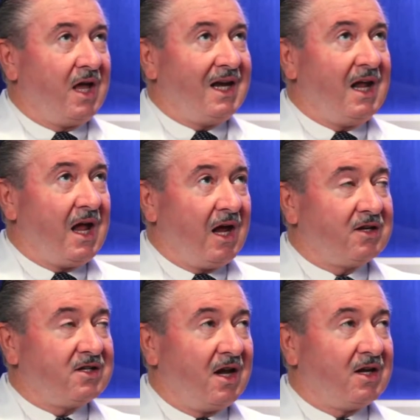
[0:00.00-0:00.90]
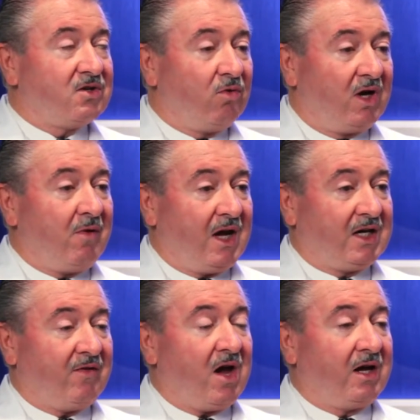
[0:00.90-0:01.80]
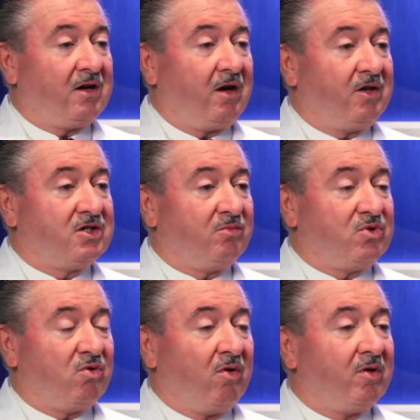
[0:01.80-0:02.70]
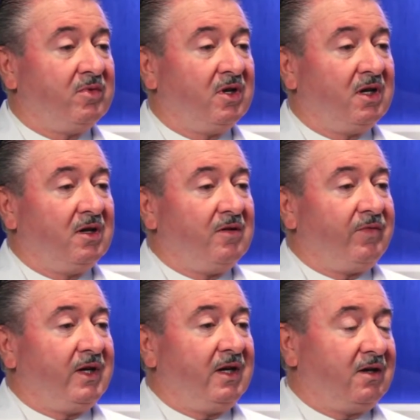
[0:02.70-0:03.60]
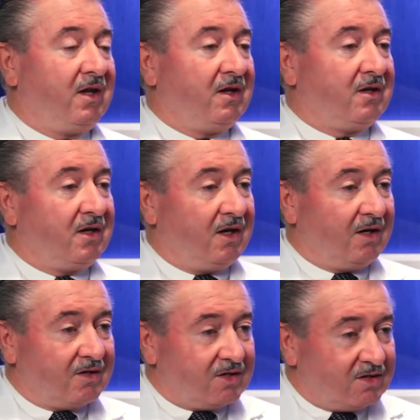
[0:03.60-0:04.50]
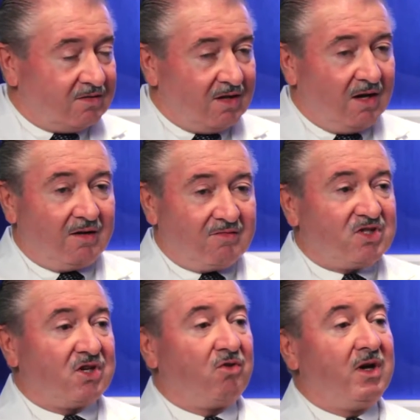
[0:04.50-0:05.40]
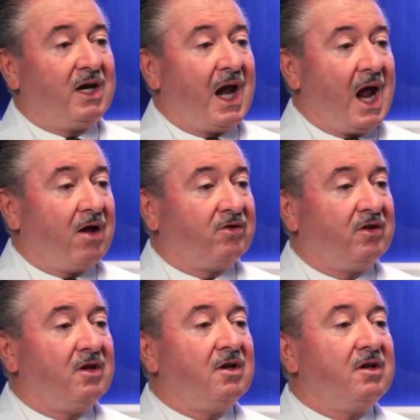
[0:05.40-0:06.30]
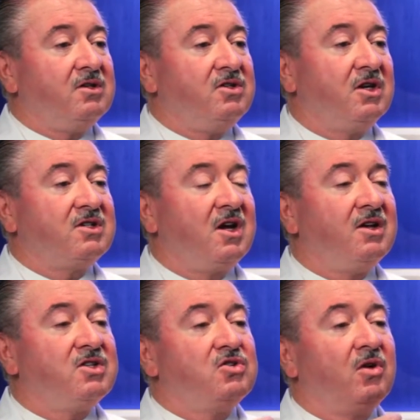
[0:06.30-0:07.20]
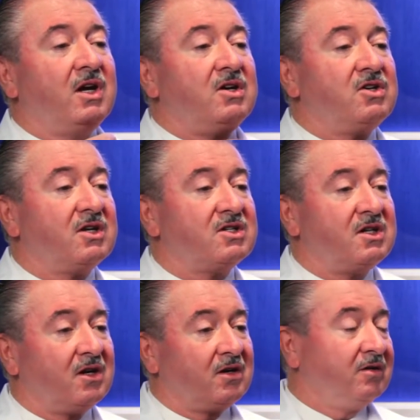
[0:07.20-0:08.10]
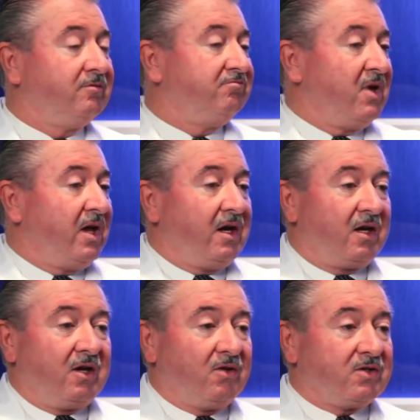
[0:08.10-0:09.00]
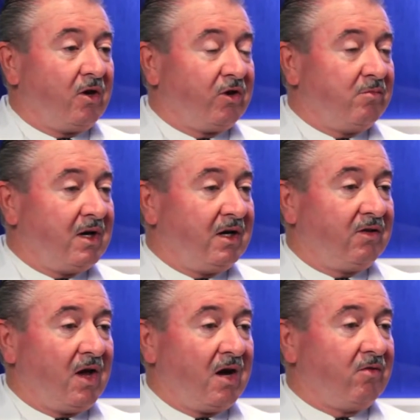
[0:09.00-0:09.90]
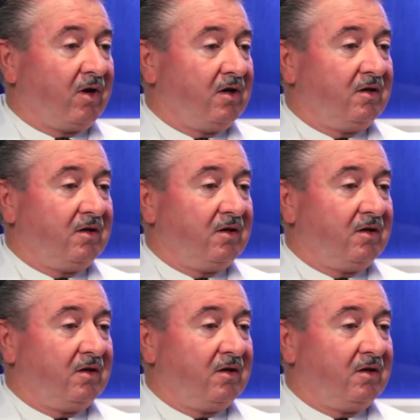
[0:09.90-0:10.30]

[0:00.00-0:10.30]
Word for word: any excess radioactive iodine that's absorbed. It then gets uh, secreted out, just concentrating just here, and it kills all their remaining thyroid.